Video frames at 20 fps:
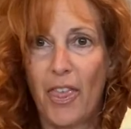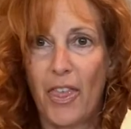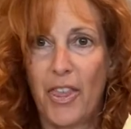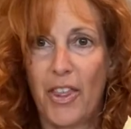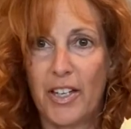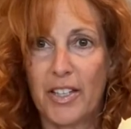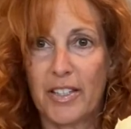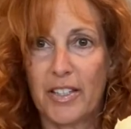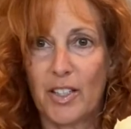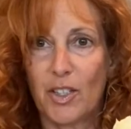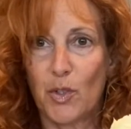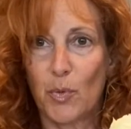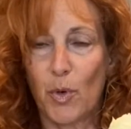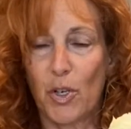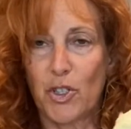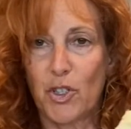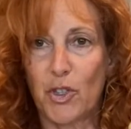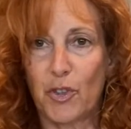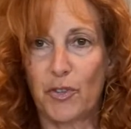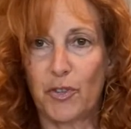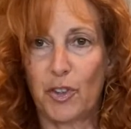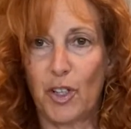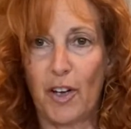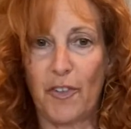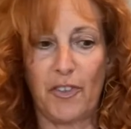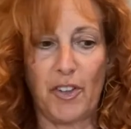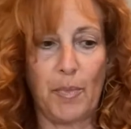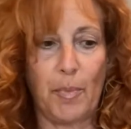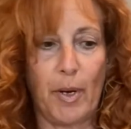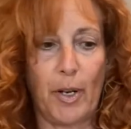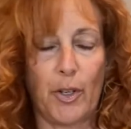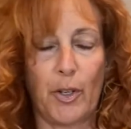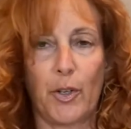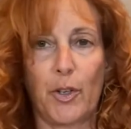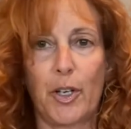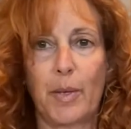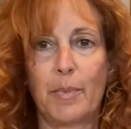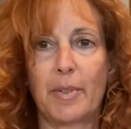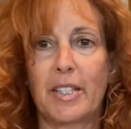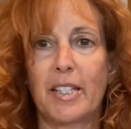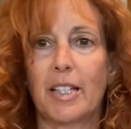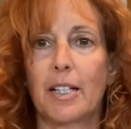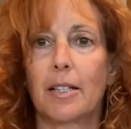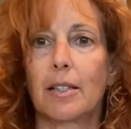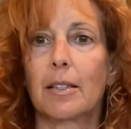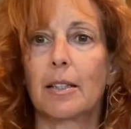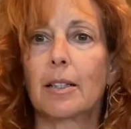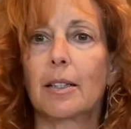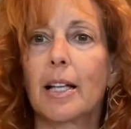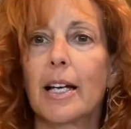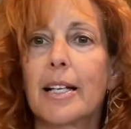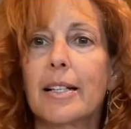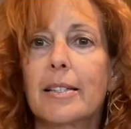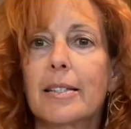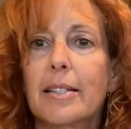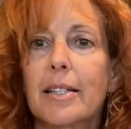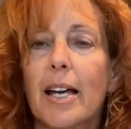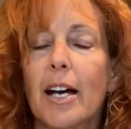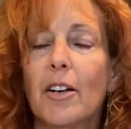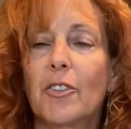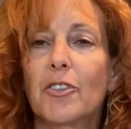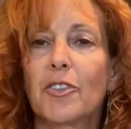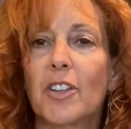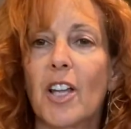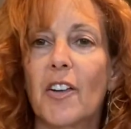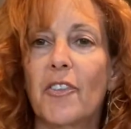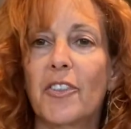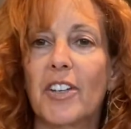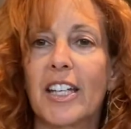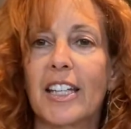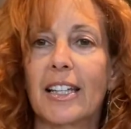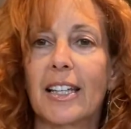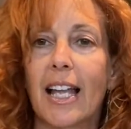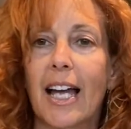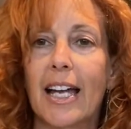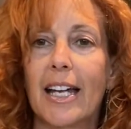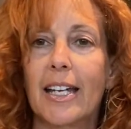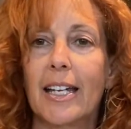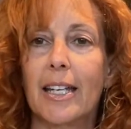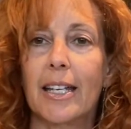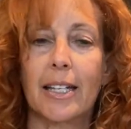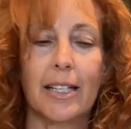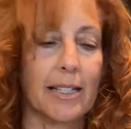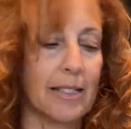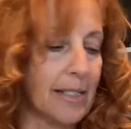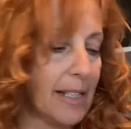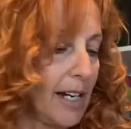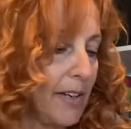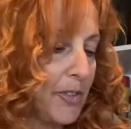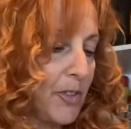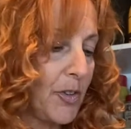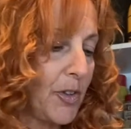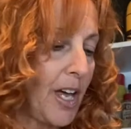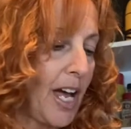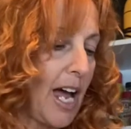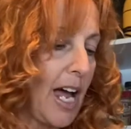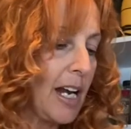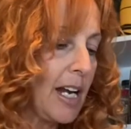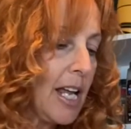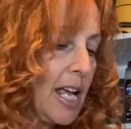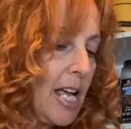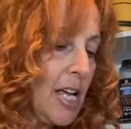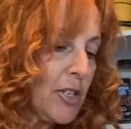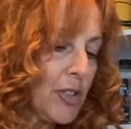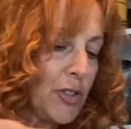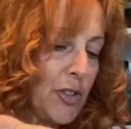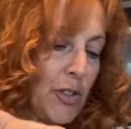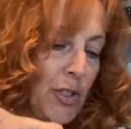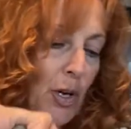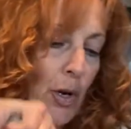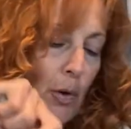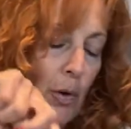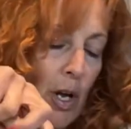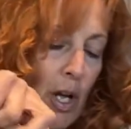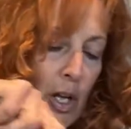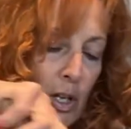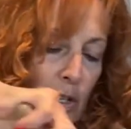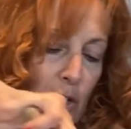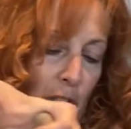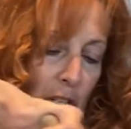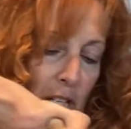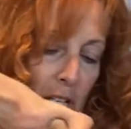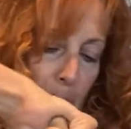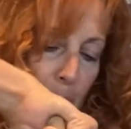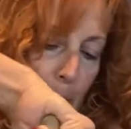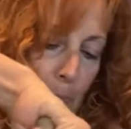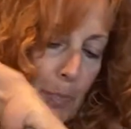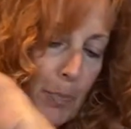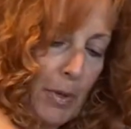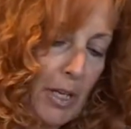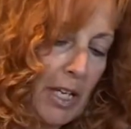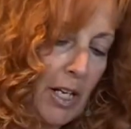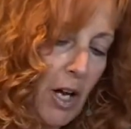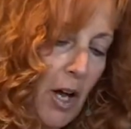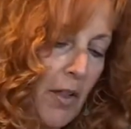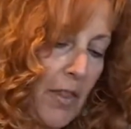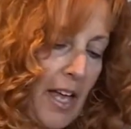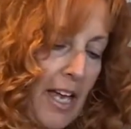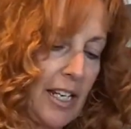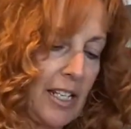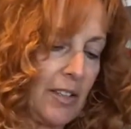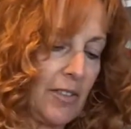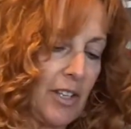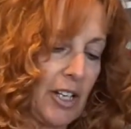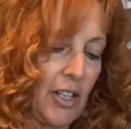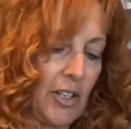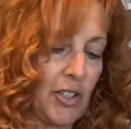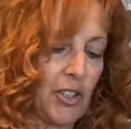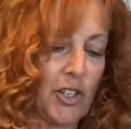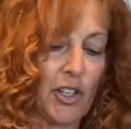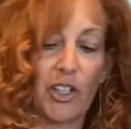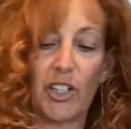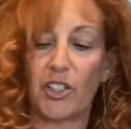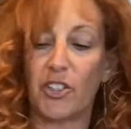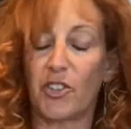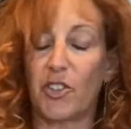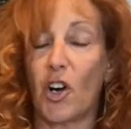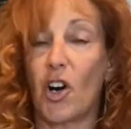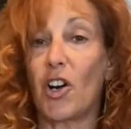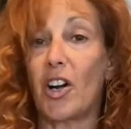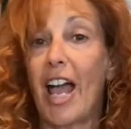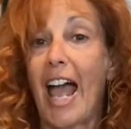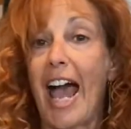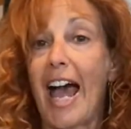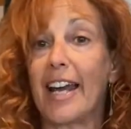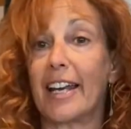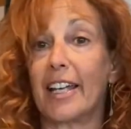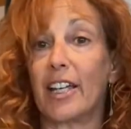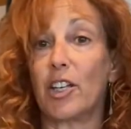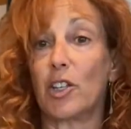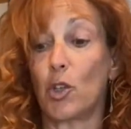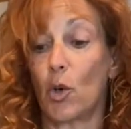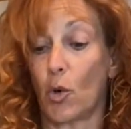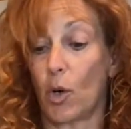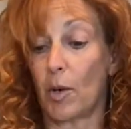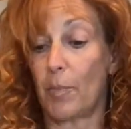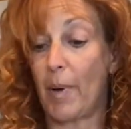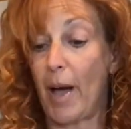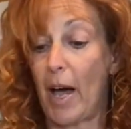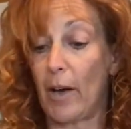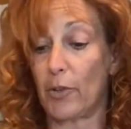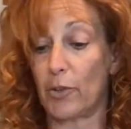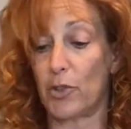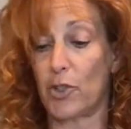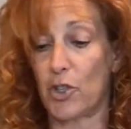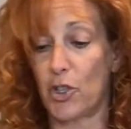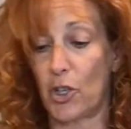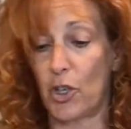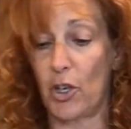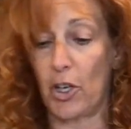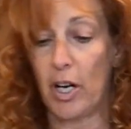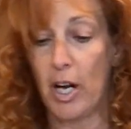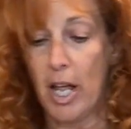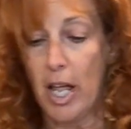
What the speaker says: This is what your fluffy buttercream is gonna look like. See how fluffy and light it is after that? So you're gonna get all that in there, and you're gonna start adding your powdered sugar.